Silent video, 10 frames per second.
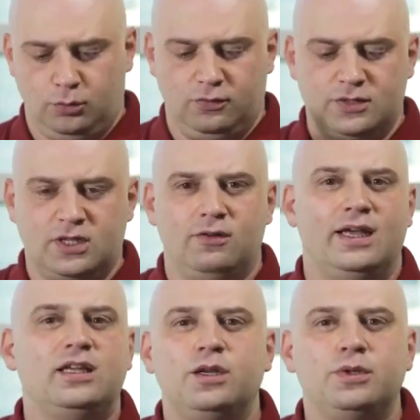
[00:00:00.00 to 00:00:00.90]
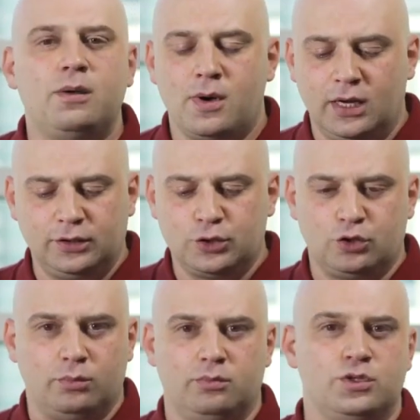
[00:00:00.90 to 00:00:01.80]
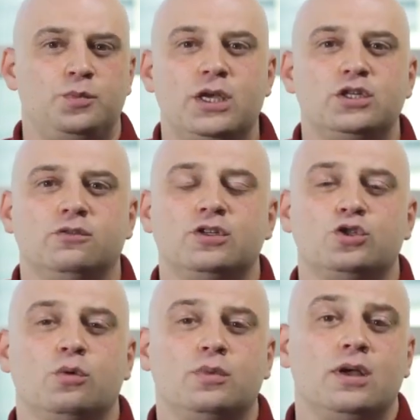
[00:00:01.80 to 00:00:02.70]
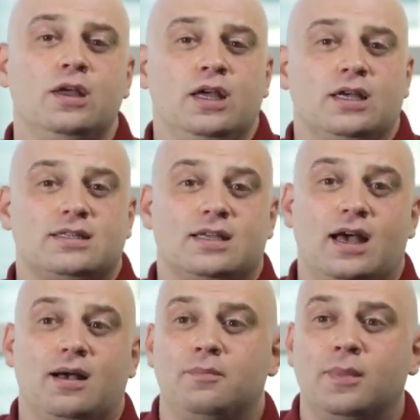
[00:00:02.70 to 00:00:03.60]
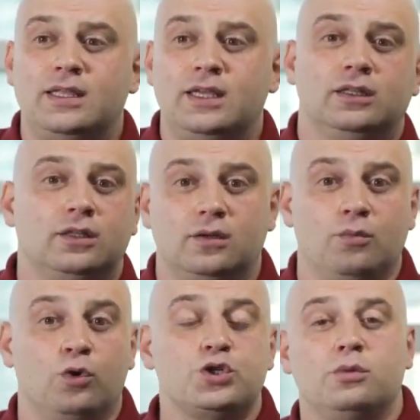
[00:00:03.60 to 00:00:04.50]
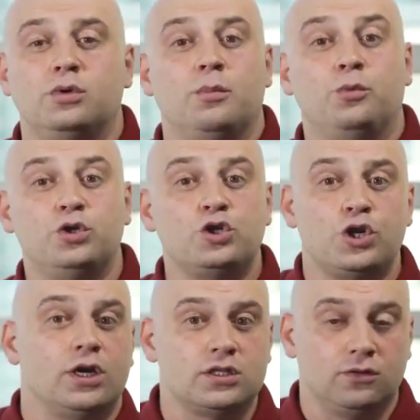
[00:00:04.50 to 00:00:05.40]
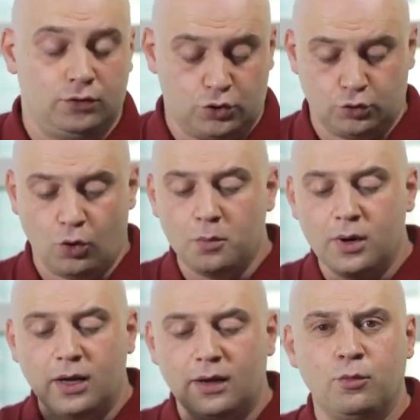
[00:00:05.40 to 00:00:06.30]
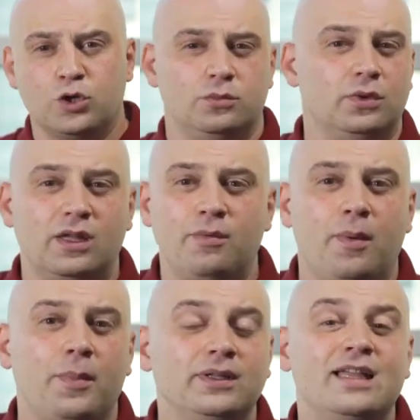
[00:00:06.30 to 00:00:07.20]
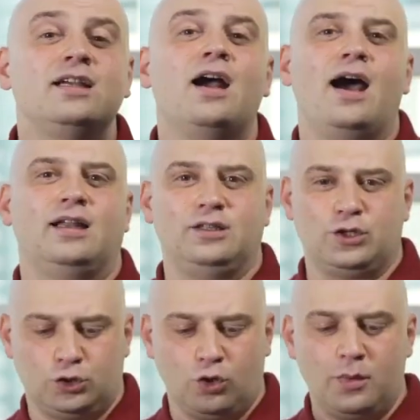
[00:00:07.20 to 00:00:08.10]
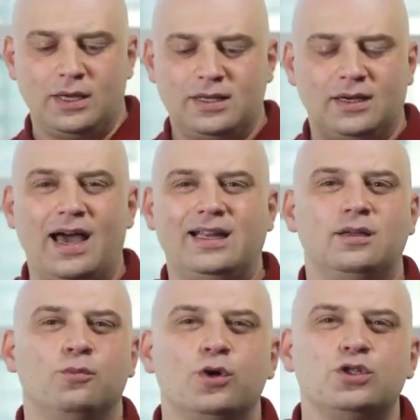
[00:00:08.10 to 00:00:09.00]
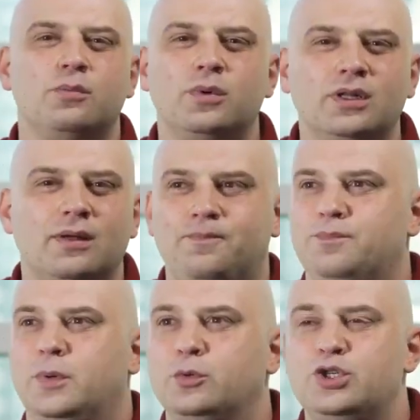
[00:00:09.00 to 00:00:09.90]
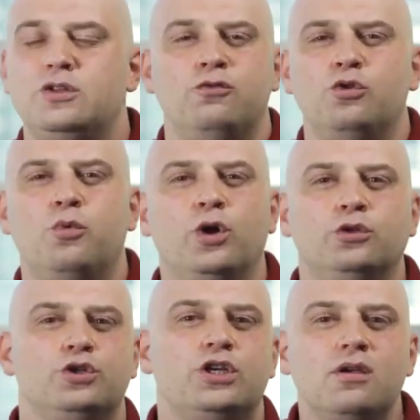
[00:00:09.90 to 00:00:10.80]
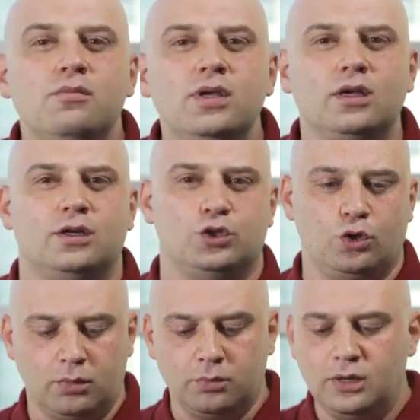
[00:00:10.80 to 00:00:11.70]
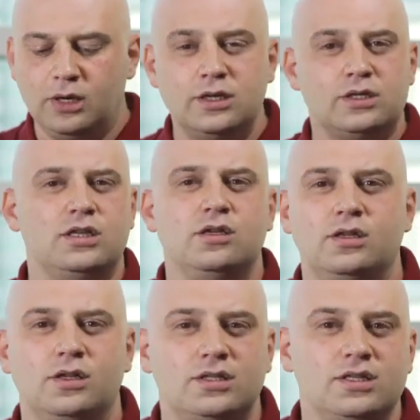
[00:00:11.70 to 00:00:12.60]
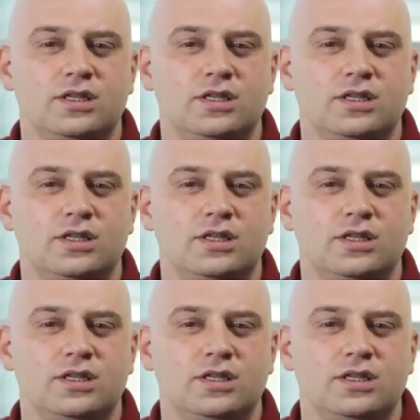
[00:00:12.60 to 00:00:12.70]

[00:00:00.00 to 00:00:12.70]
Instead of putting up crypto mats to ensure the possibility to travel, replenish cards, get the cards anywhere in the world, so that exchanges are licensed and so on. They just don't do that.